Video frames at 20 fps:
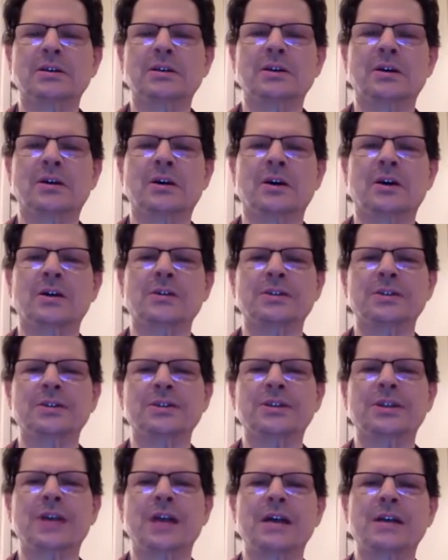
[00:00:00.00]
are the
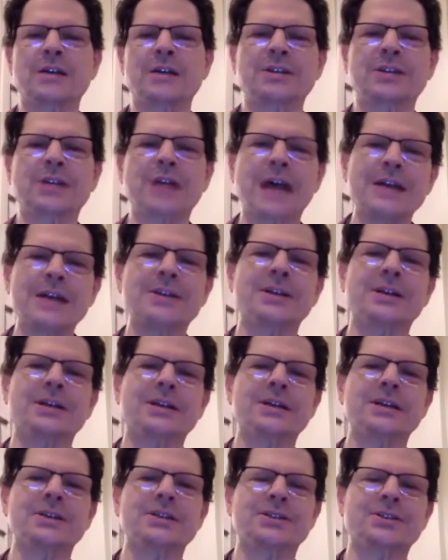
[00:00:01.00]

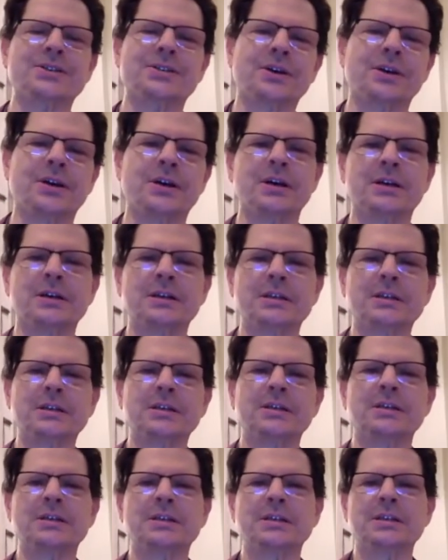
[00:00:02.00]
skandha is the
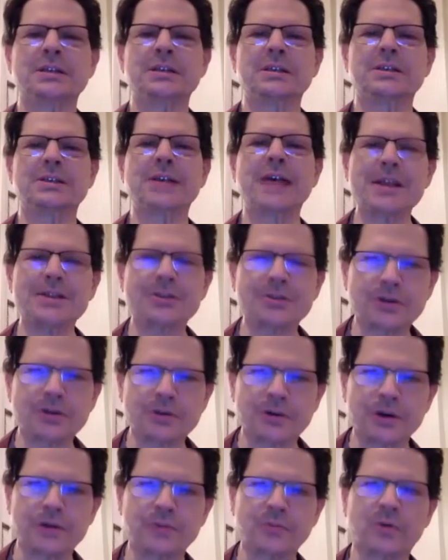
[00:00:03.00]

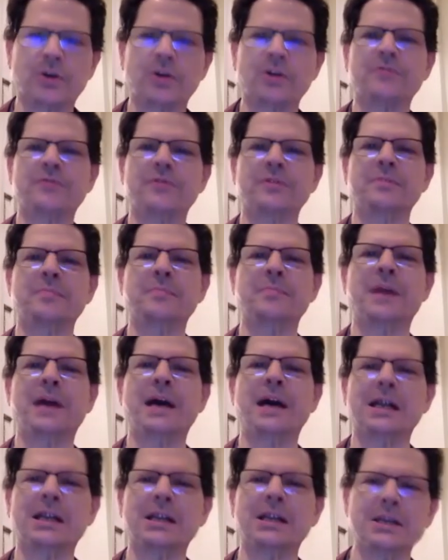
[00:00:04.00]
Sanskrit word for the
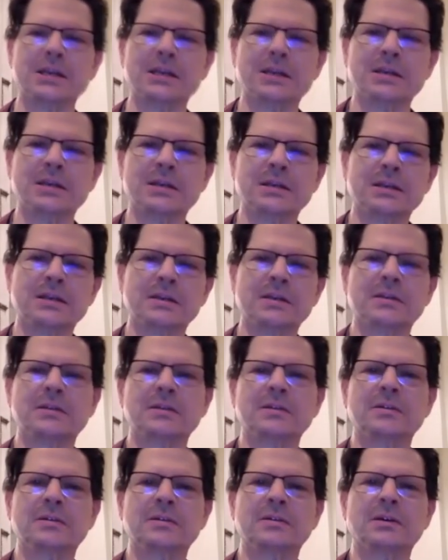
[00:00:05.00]
Pali
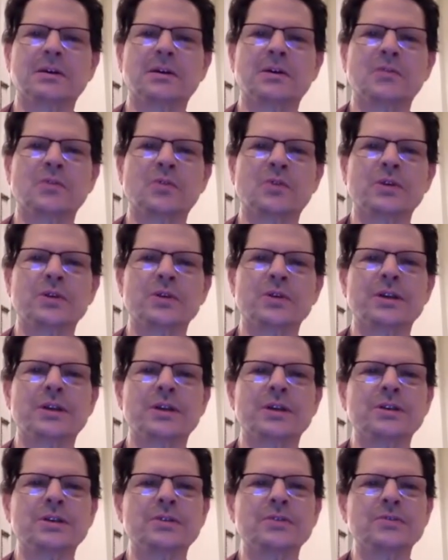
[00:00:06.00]
uh, word that
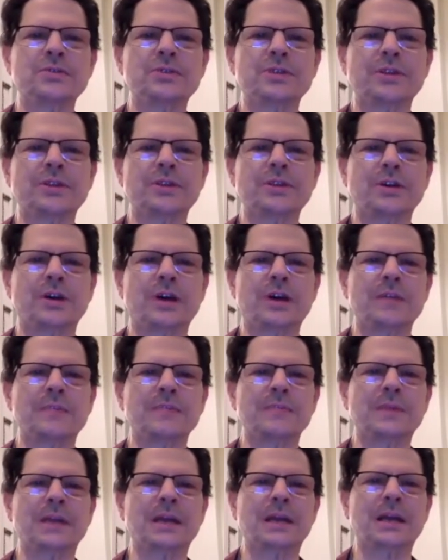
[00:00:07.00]
he used at the
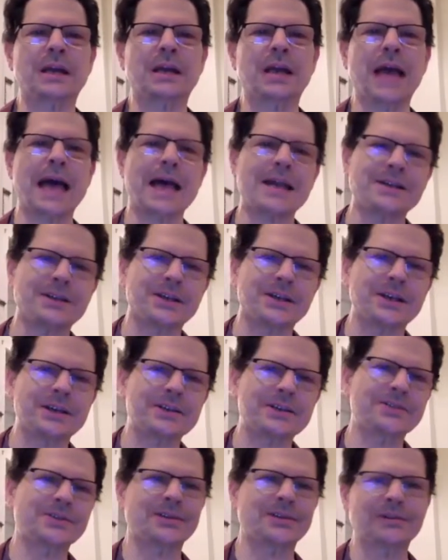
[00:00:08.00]
time, kanda,
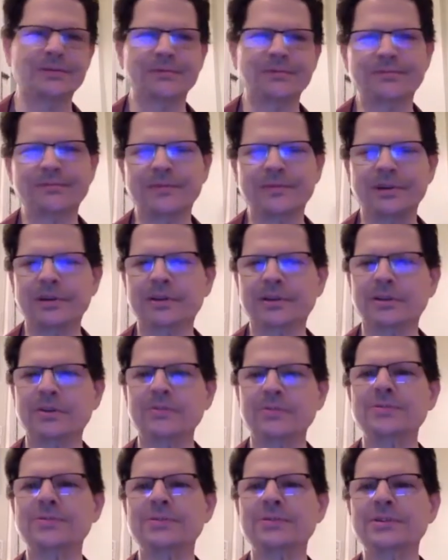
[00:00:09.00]
so very
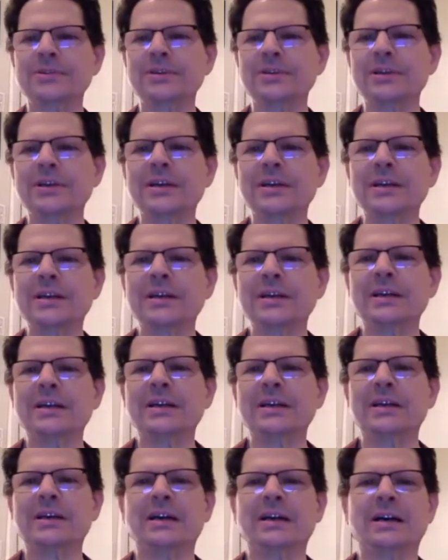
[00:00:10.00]
close,
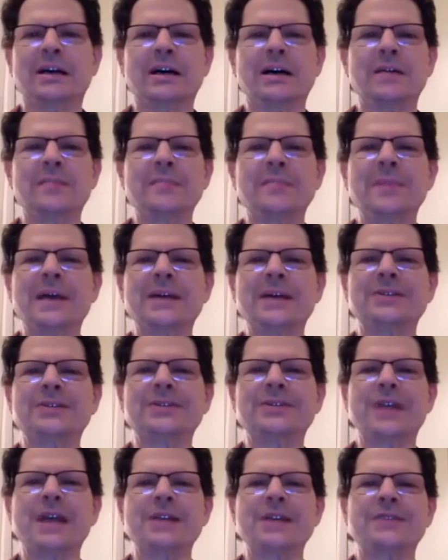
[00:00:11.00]
um, and
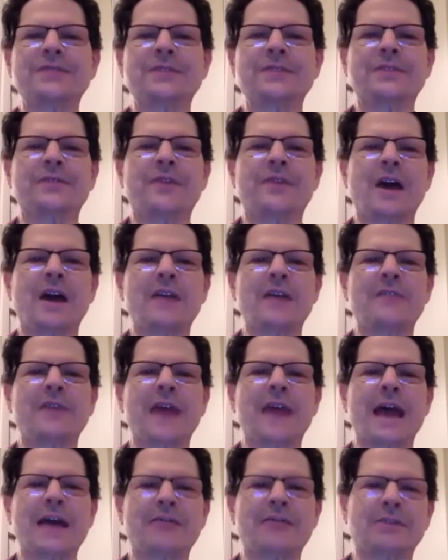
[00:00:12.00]
stands for the five
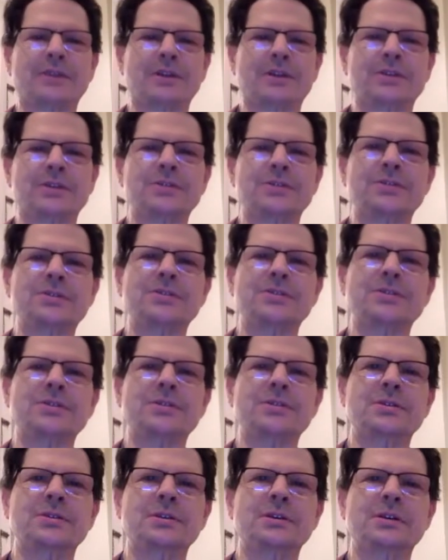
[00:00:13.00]
aggregates.
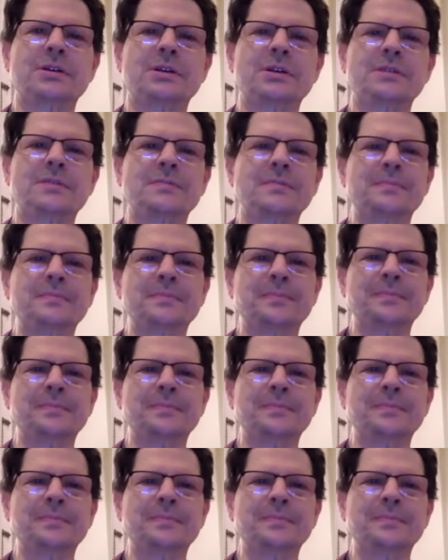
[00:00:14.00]
Um,